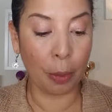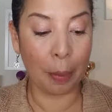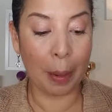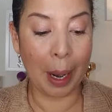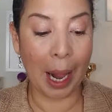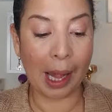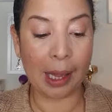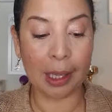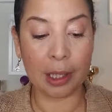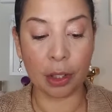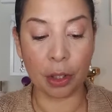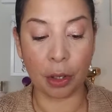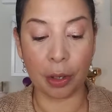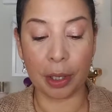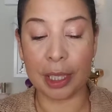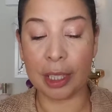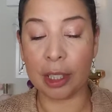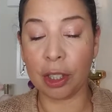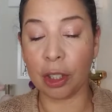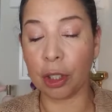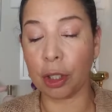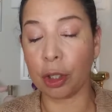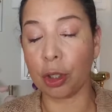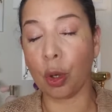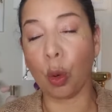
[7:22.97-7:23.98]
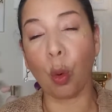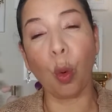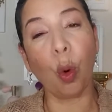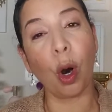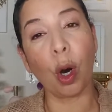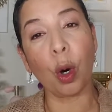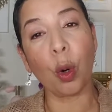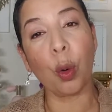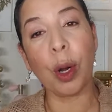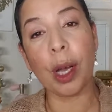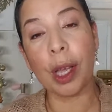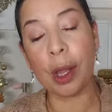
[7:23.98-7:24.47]
palettes are easier to
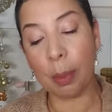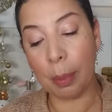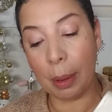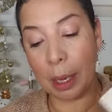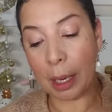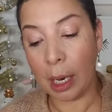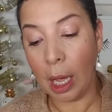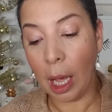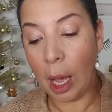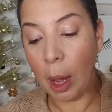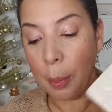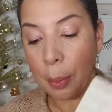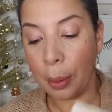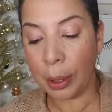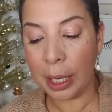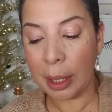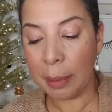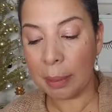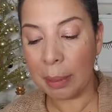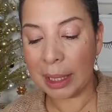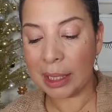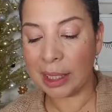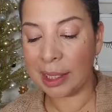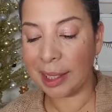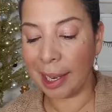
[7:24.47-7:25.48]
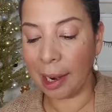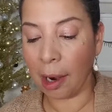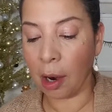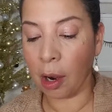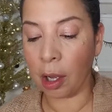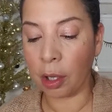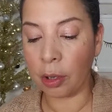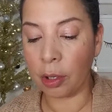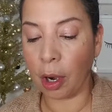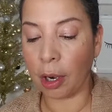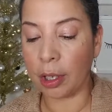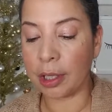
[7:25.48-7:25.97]
work with, but pretty much they
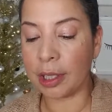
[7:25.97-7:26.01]
all are.